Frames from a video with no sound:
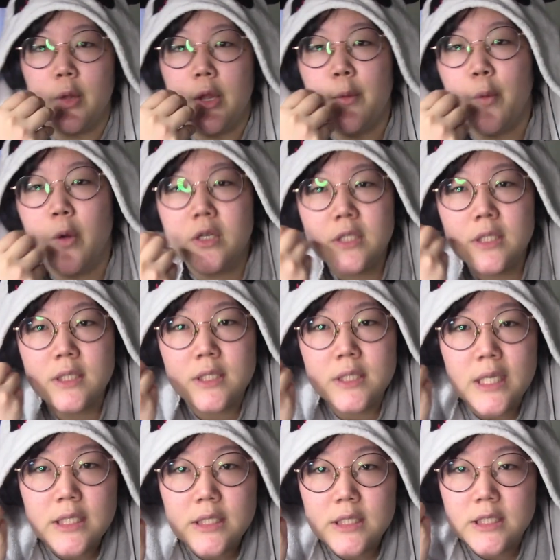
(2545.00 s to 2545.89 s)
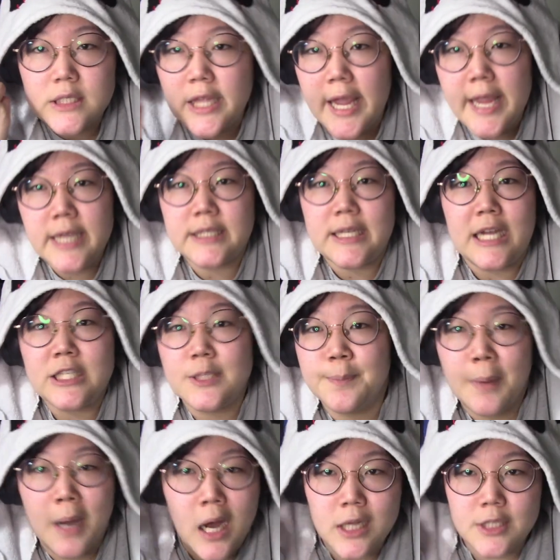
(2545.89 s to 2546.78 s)
wasn't such things as
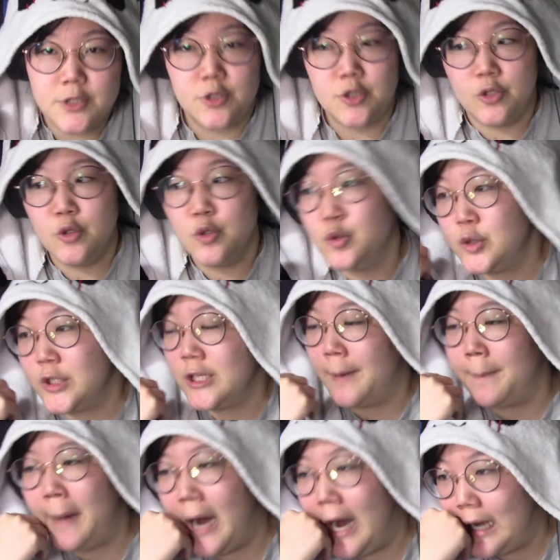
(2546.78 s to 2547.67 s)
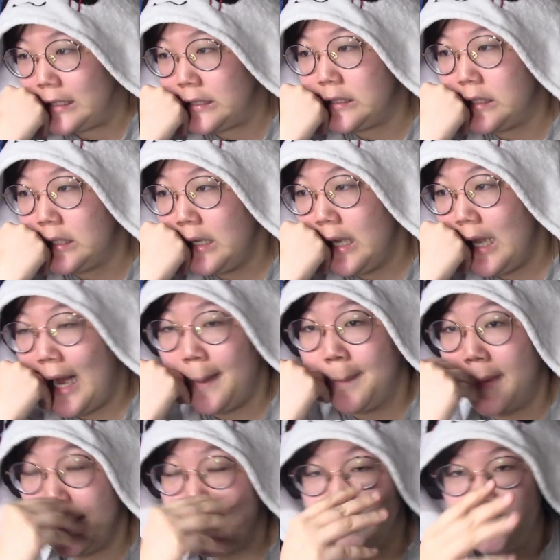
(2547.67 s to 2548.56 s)
part 2s in the past. I'm
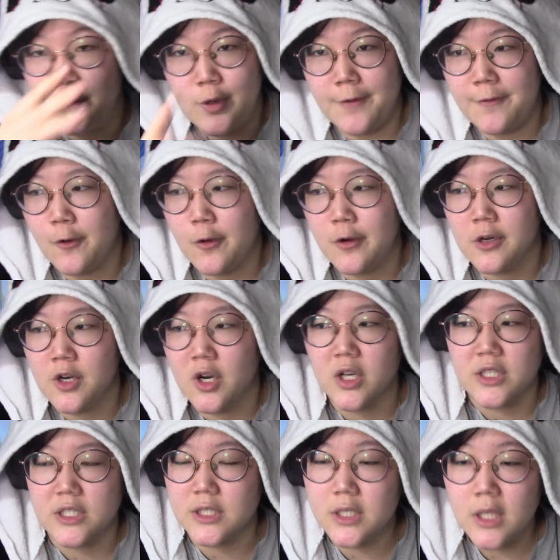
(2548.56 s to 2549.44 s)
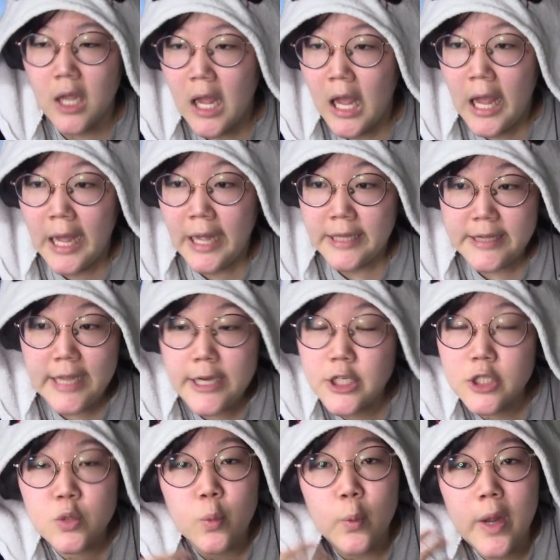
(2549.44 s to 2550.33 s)
gonna be straightforward and honest. They
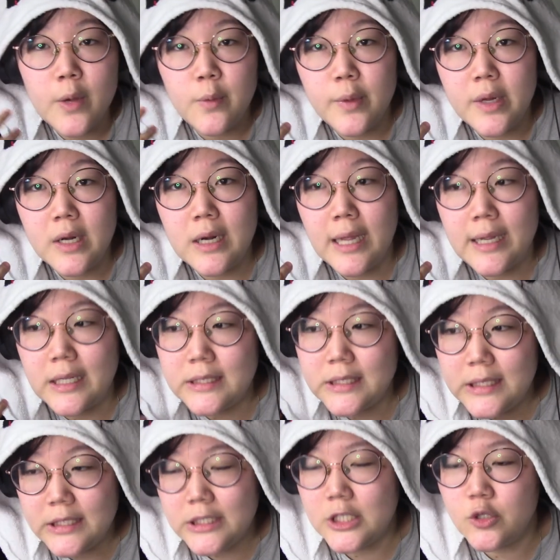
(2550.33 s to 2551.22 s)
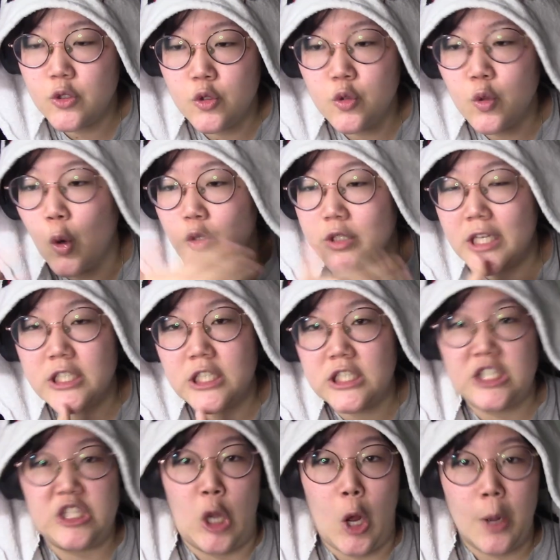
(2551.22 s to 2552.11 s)
just went with like a season 2, or they just
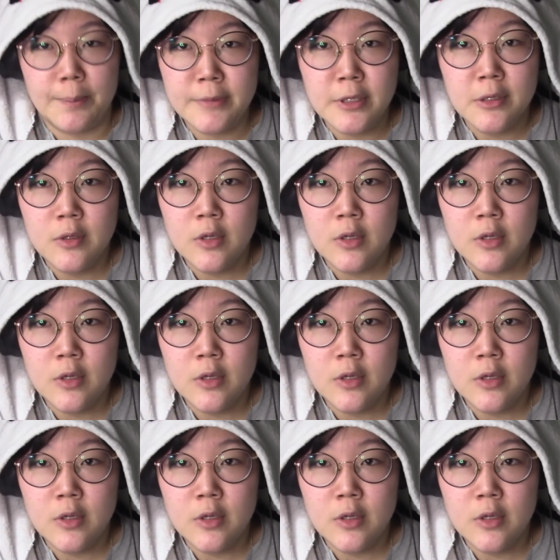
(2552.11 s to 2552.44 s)
stopped.